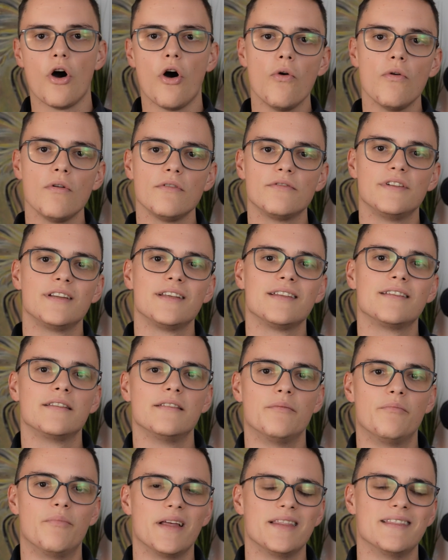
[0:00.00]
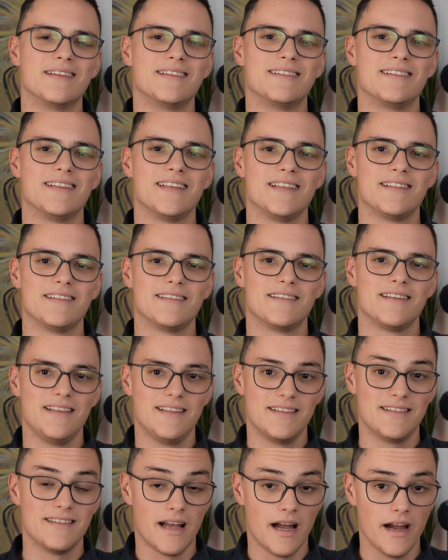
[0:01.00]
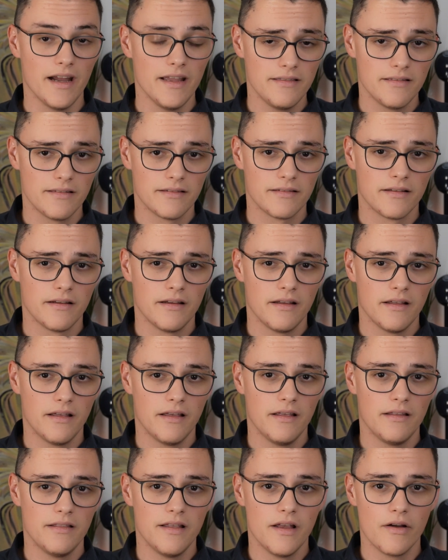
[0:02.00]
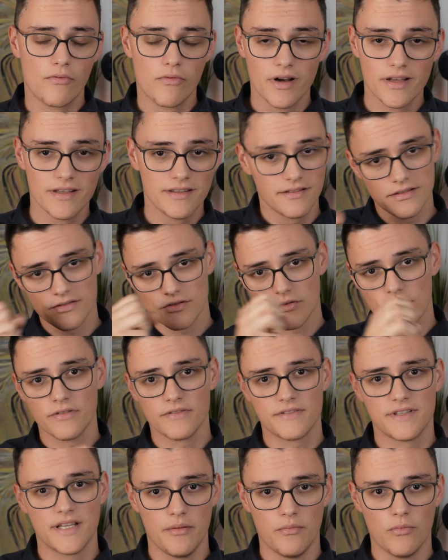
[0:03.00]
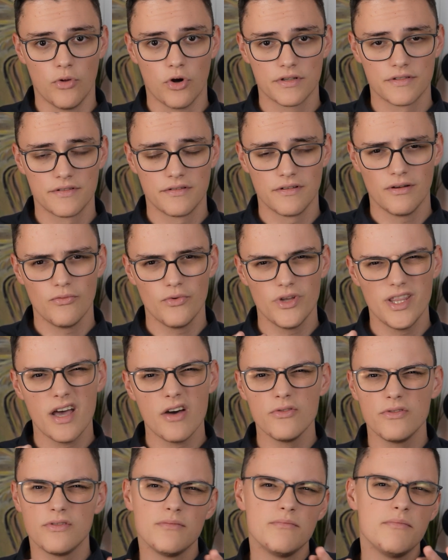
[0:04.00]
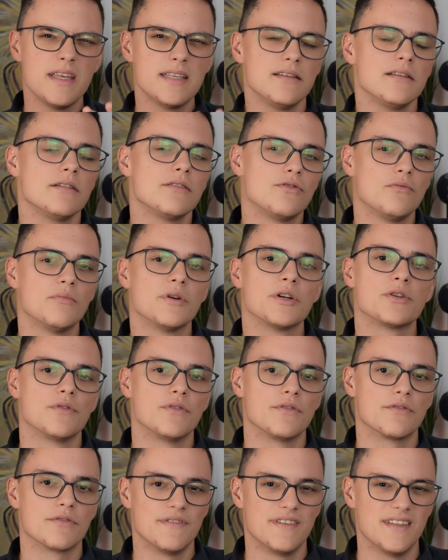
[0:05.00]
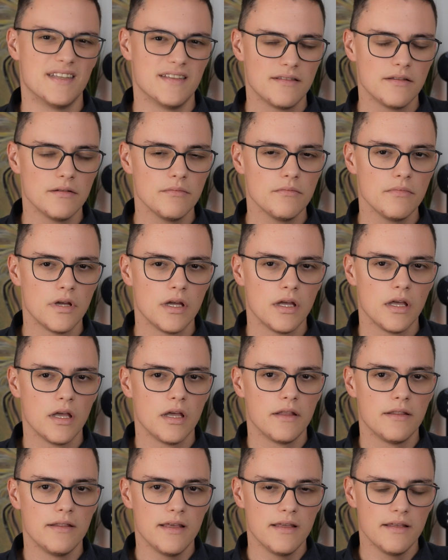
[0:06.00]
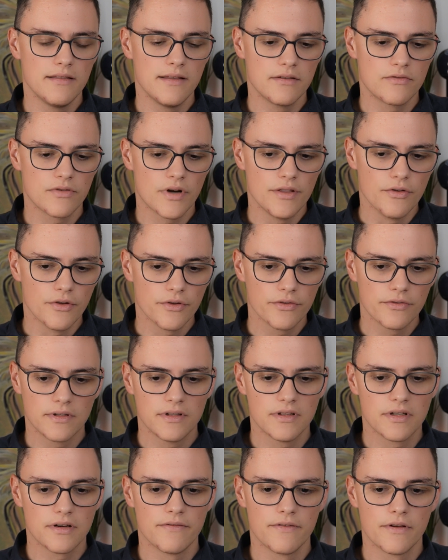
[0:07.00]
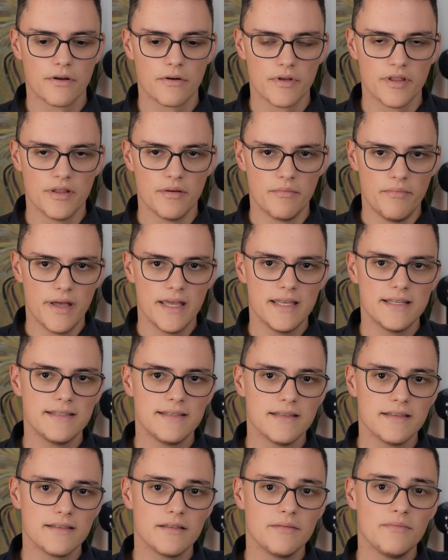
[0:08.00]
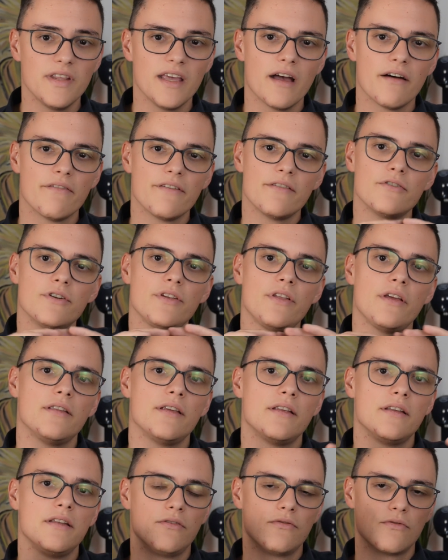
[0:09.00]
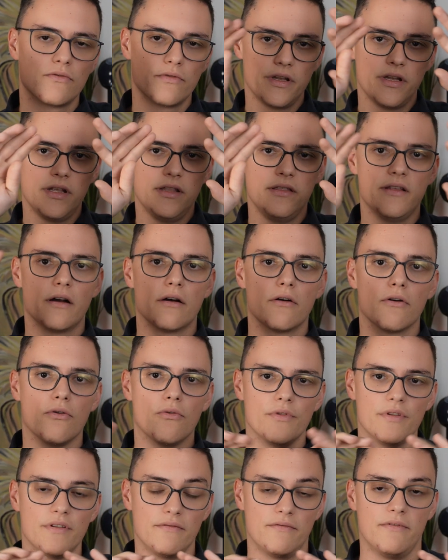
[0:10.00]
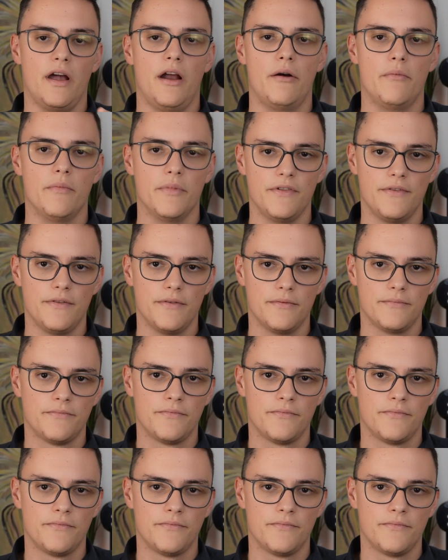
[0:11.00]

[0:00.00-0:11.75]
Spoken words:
all of the needed dependencies inside, and they run sort of sandboxed. Without messing too much with your system, they try not to interfere with the base system. They have everything they need to run in their own environment,